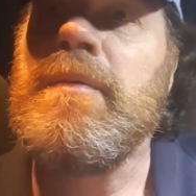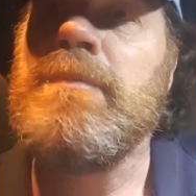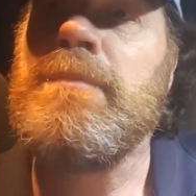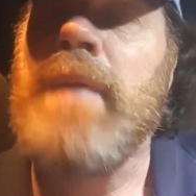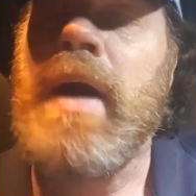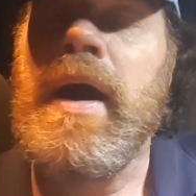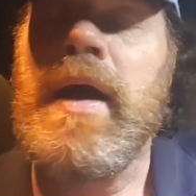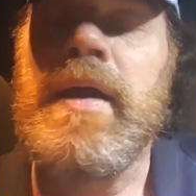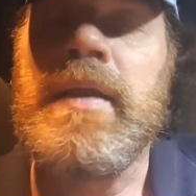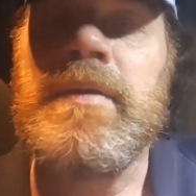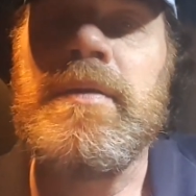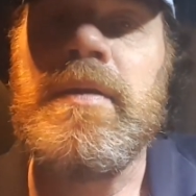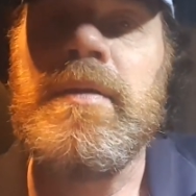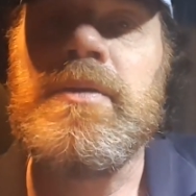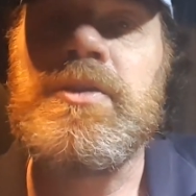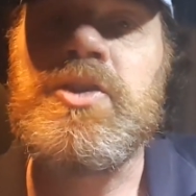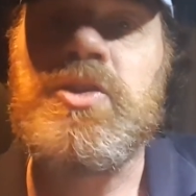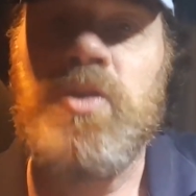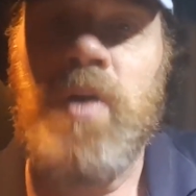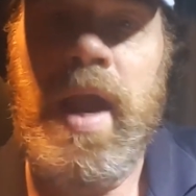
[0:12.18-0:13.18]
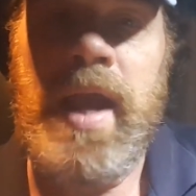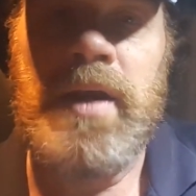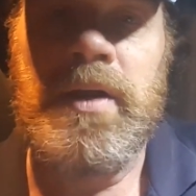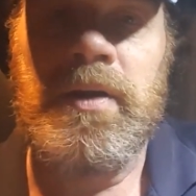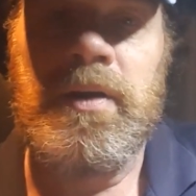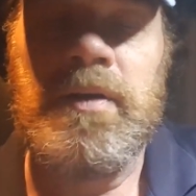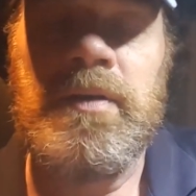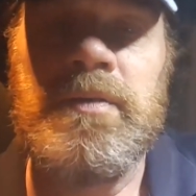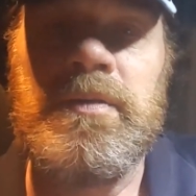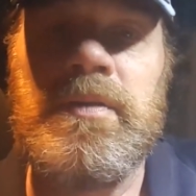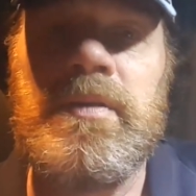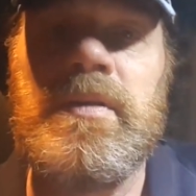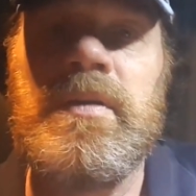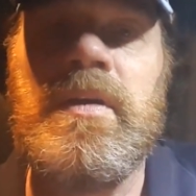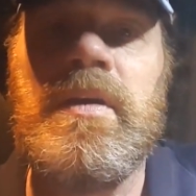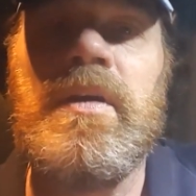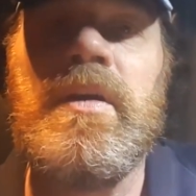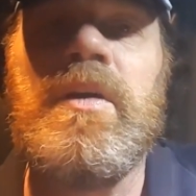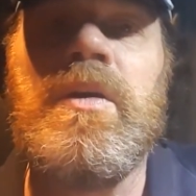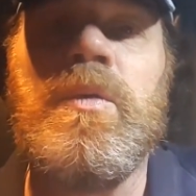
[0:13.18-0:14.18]
My trainer
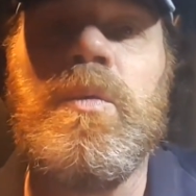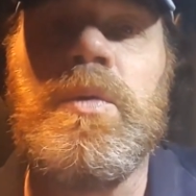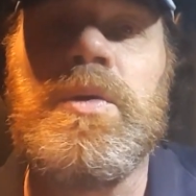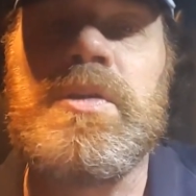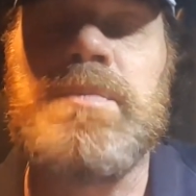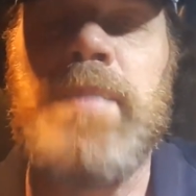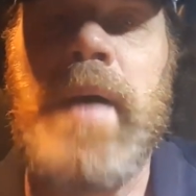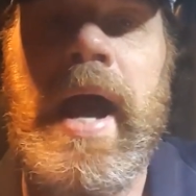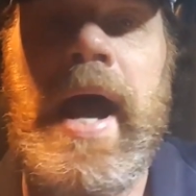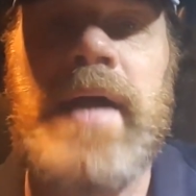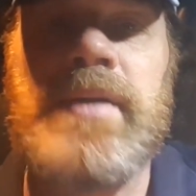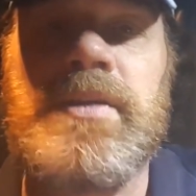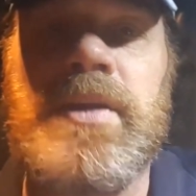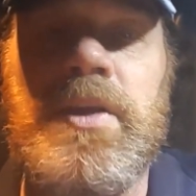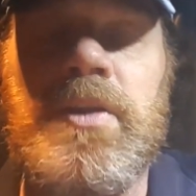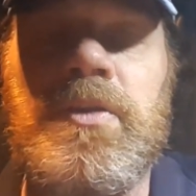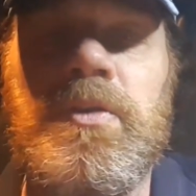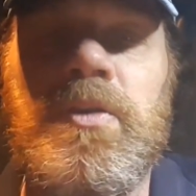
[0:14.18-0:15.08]
was passing